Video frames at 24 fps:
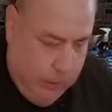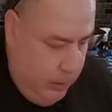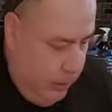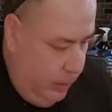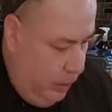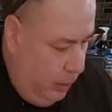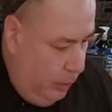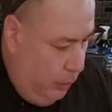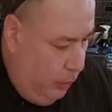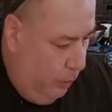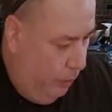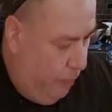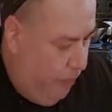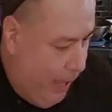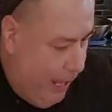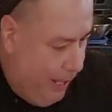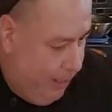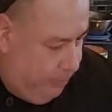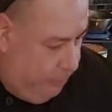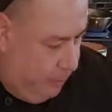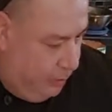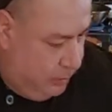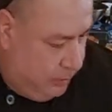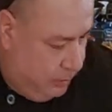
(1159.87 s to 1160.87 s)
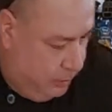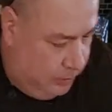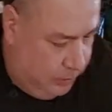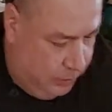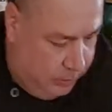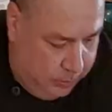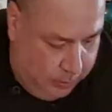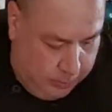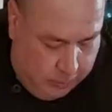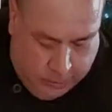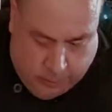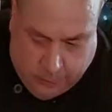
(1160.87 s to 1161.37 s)
A little basil.
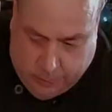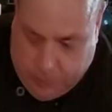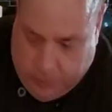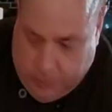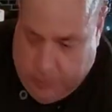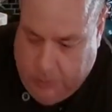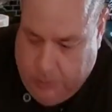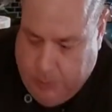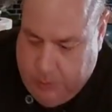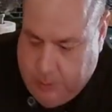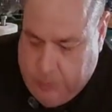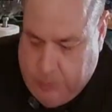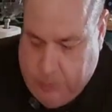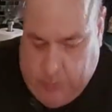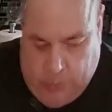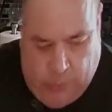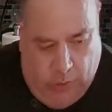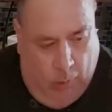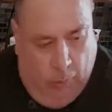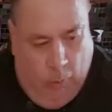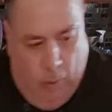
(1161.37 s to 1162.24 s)
A little